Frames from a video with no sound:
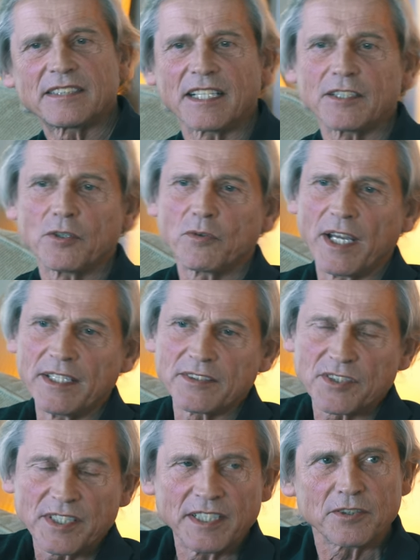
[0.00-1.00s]
instead of
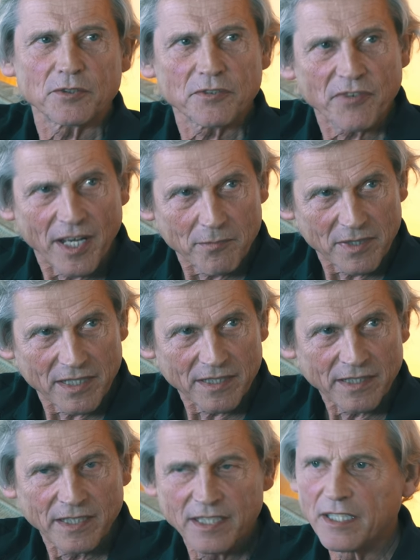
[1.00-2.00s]
entering into the
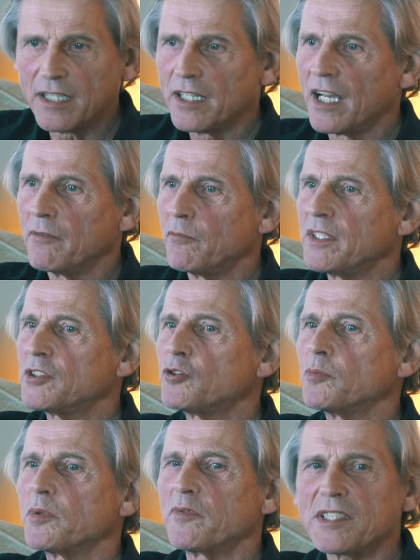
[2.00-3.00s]
family with
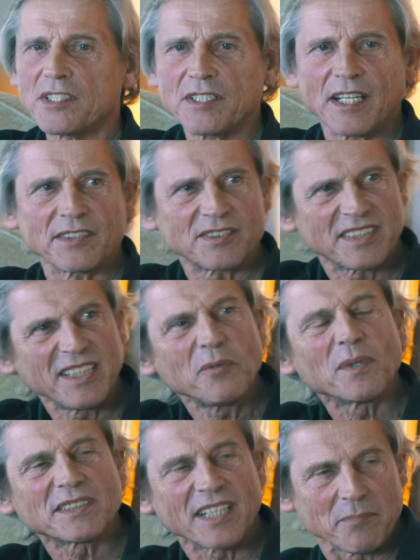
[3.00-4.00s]
supervision and see
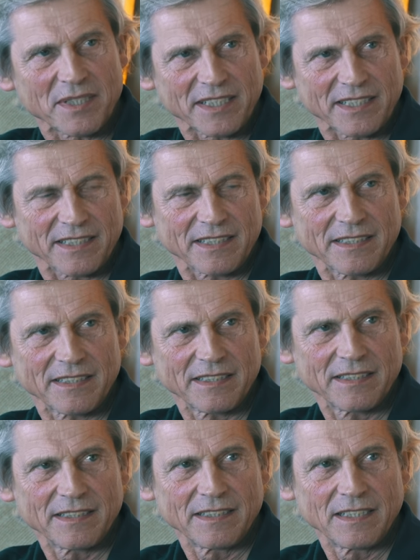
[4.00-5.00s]
what's happening.
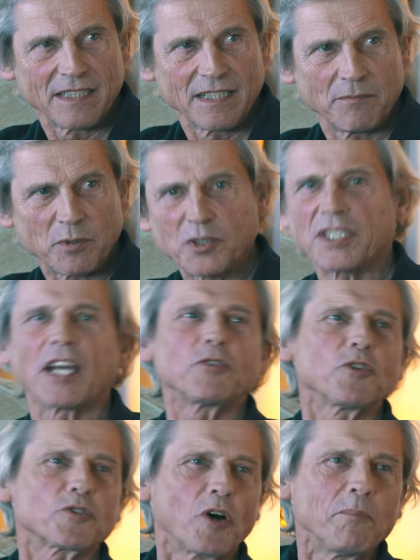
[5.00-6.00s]
But they are
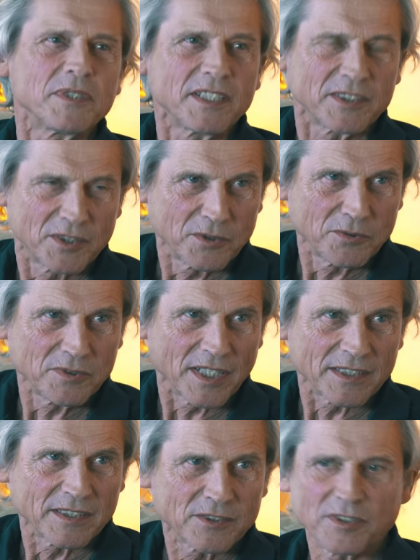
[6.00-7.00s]
not competent to do
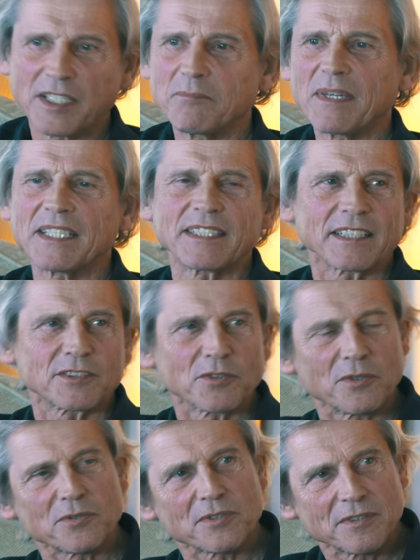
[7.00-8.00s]
that, so they make that
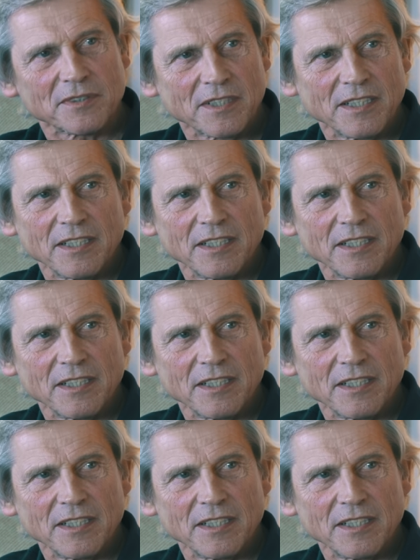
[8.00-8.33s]
solution.